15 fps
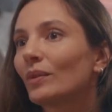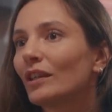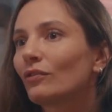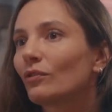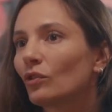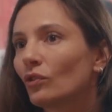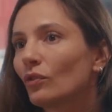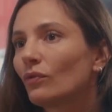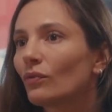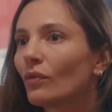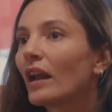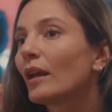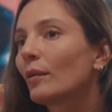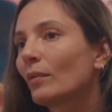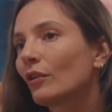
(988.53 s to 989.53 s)
even the
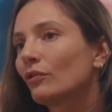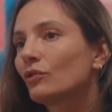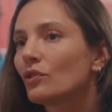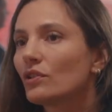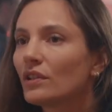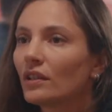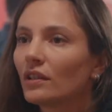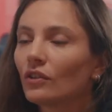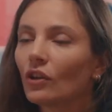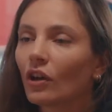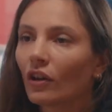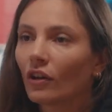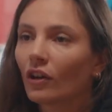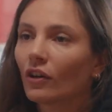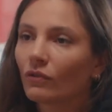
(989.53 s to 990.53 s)
frame of
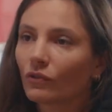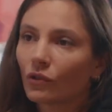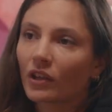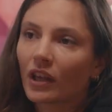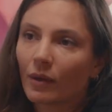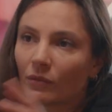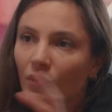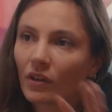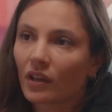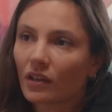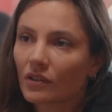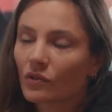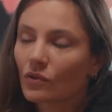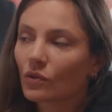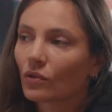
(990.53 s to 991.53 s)
the camera.
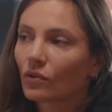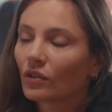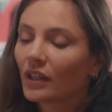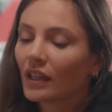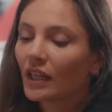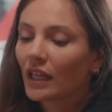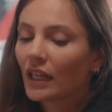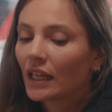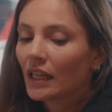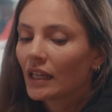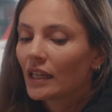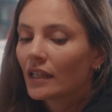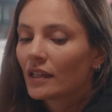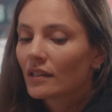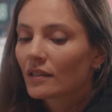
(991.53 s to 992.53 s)

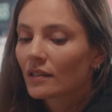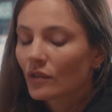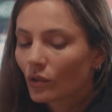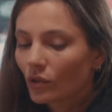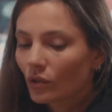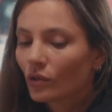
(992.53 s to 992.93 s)
So,